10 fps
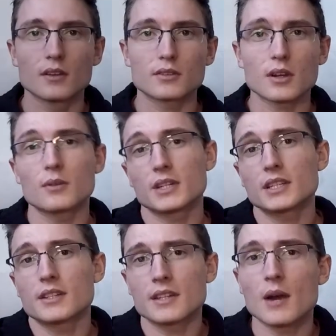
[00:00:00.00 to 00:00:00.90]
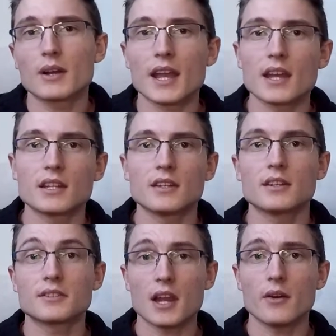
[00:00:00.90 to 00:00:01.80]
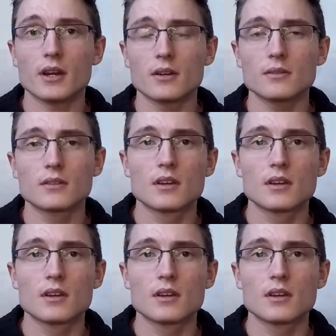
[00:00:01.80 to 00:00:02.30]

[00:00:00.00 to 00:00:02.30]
So this is now again in a stereo,